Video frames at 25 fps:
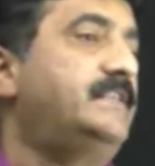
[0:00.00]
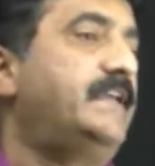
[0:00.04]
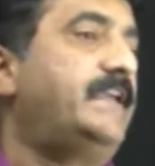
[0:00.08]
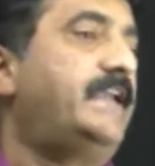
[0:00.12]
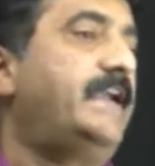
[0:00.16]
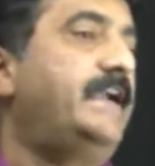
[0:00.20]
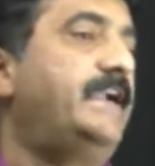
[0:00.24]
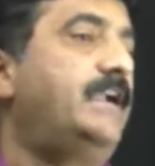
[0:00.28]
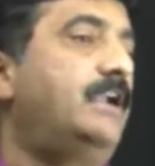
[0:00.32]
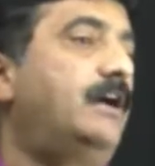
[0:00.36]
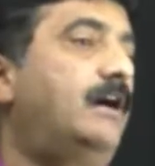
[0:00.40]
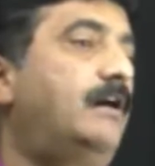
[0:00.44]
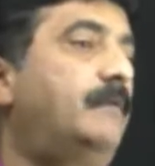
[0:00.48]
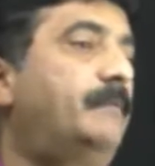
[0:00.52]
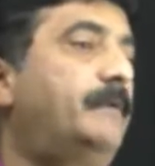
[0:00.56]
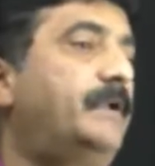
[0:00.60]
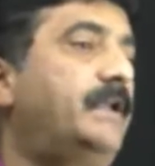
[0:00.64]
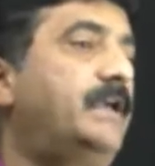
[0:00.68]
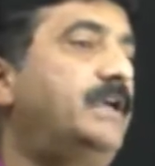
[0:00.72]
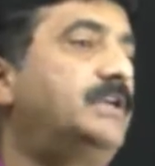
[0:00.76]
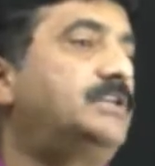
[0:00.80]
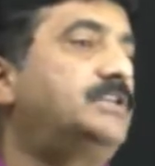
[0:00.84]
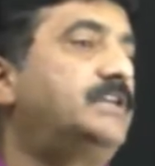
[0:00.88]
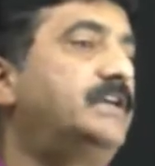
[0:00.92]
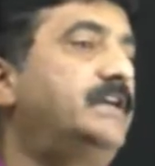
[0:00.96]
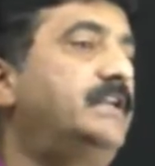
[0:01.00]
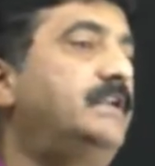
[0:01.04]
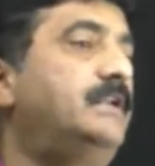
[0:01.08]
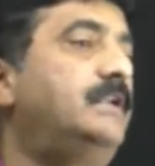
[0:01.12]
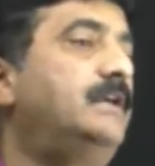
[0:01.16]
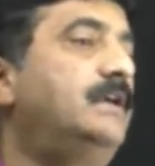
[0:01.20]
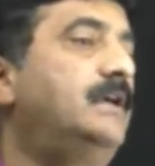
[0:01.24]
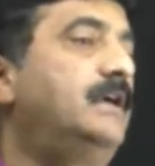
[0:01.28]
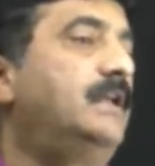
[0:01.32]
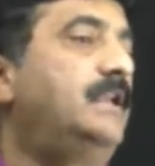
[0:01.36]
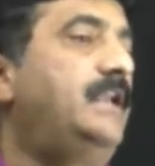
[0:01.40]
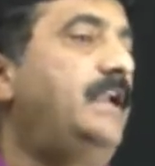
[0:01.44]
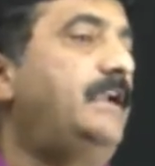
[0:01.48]
Second
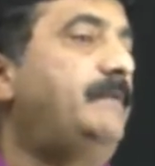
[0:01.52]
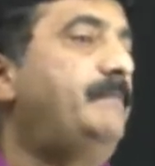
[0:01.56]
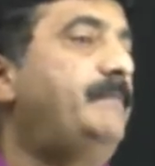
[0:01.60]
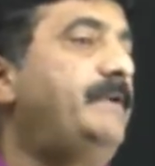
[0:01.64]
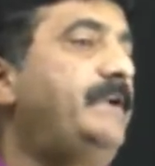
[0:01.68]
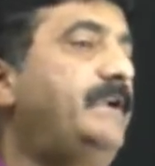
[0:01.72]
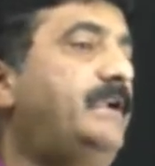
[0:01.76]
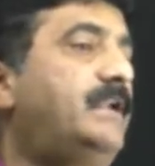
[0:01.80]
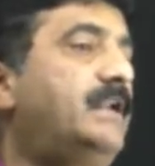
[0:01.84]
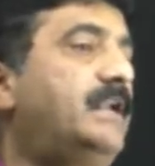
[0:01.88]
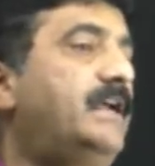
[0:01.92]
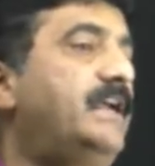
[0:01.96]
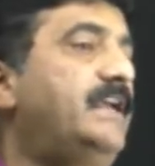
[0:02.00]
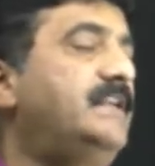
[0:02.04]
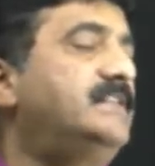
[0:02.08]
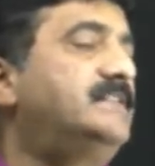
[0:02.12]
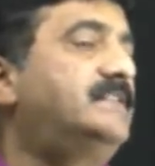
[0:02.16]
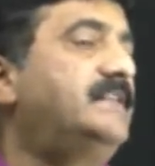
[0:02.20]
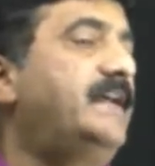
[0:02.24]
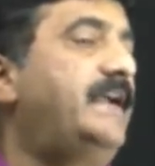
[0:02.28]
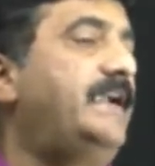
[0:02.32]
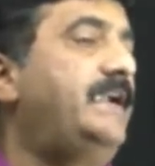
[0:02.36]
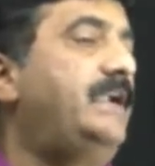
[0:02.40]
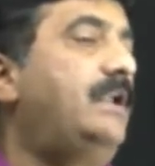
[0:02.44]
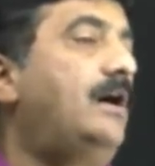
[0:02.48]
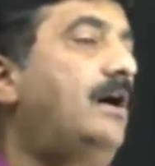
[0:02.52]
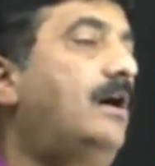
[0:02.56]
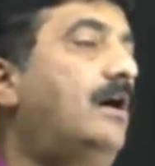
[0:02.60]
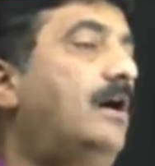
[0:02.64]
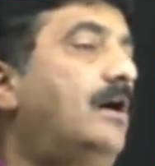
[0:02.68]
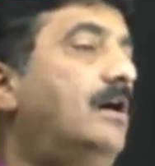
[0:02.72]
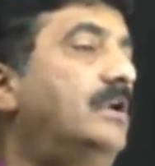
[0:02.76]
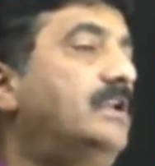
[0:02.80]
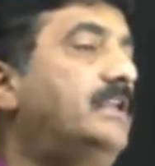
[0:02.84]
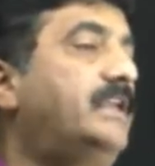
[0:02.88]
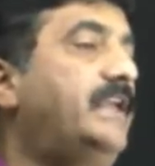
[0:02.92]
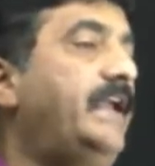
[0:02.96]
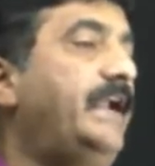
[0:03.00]
operation, let me try Z
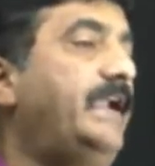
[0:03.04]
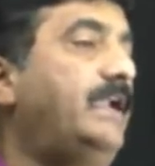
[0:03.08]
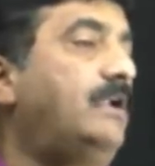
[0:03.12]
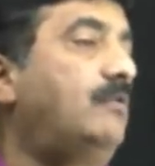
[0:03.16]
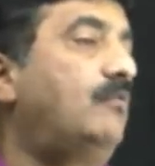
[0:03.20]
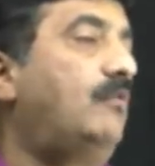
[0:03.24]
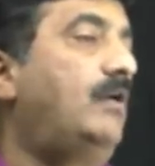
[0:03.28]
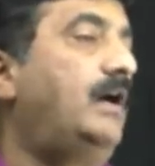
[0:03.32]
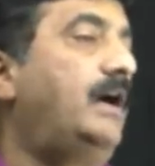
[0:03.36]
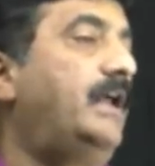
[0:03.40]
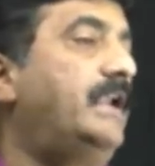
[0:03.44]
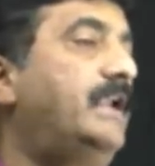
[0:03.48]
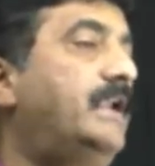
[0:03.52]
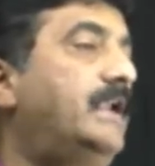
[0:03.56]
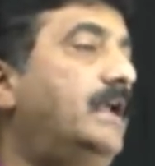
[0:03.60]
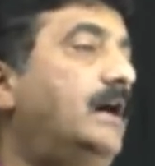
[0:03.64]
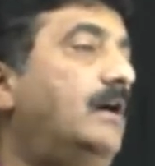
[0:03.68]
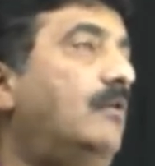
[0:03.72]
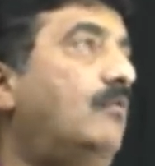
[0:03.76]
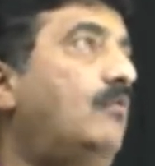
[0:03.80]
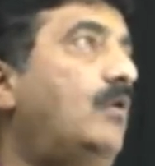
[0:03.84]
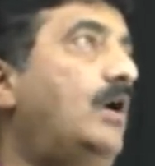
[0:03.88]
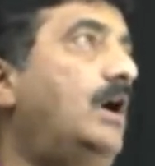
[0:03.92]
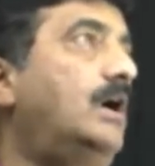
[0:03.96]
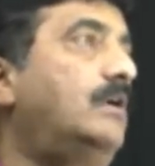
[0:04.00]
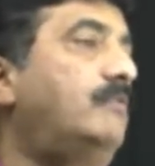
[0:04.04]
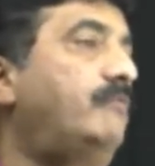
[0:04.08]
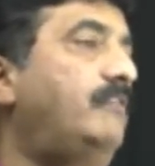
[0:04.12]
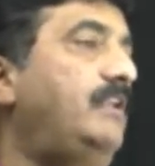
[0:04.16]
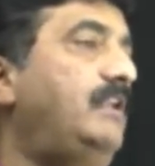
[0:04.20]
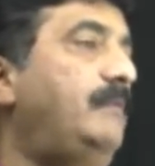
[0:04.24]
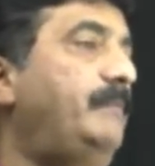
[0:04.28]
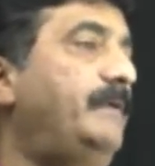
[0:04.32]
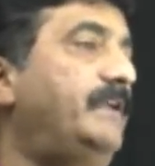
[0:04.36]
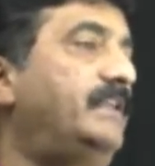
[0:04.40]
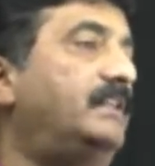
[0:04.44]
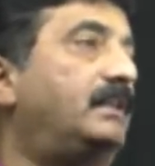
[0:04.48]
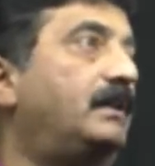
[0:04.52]
on ket 1. What
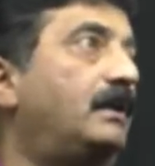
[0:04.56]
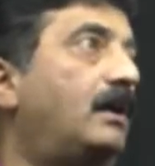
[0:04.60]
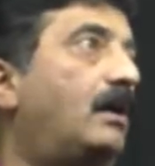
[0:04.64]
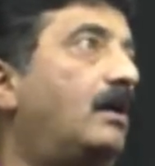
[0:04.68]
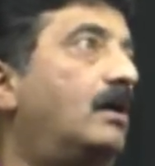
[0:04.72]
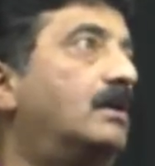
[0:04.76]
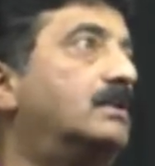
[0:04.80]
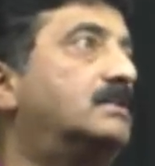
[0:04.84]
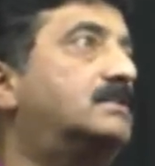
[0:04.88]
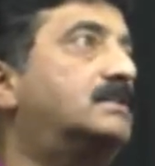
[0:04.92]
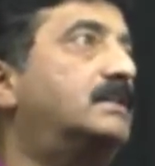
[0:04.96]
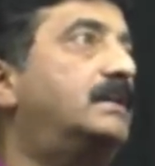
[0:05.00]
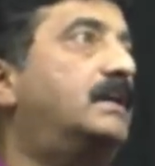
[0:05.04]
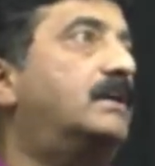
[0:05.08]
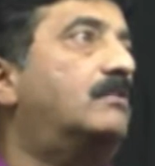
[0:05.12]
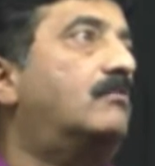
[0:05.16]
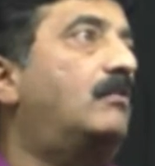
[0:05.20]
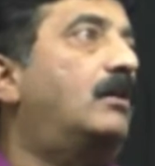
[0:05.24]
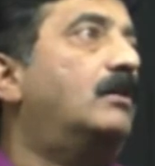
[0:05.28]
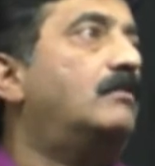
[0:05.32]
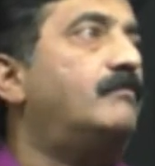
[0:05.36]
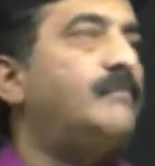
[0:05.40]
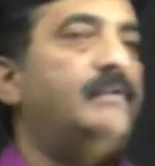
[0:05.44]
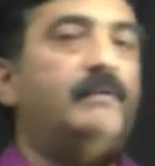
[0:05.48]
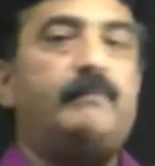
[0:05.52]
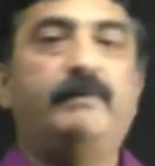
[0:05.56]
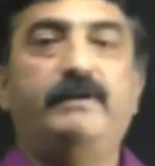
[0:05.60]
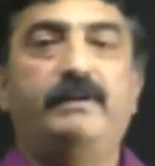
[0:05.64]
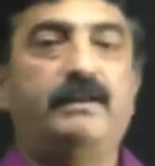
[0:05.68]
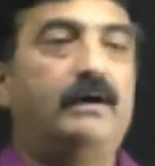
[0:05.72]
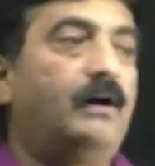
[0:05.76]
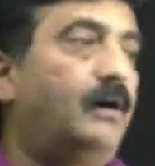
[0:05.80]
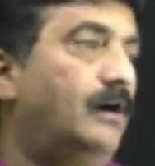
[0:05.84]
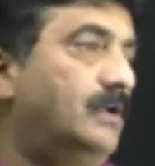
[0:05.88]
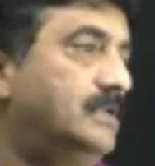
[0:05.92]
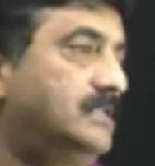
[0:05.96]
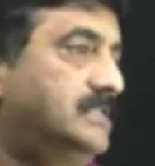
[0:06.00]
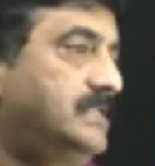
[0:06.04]
will be the answer? What will be
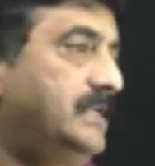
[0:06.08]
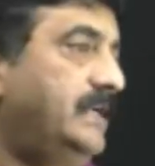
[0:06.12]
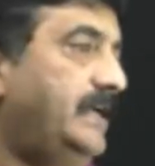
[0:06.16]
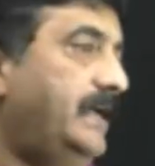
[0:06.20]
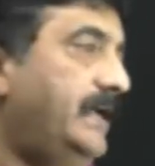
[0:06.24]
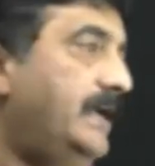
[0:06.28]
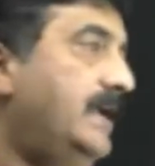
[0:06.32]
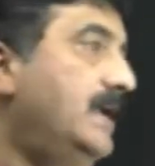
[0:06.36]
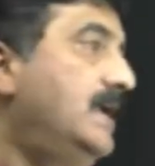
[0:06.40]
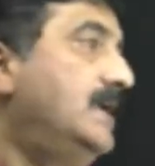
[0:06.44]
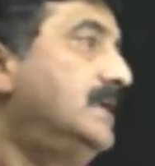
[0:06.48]
the answer?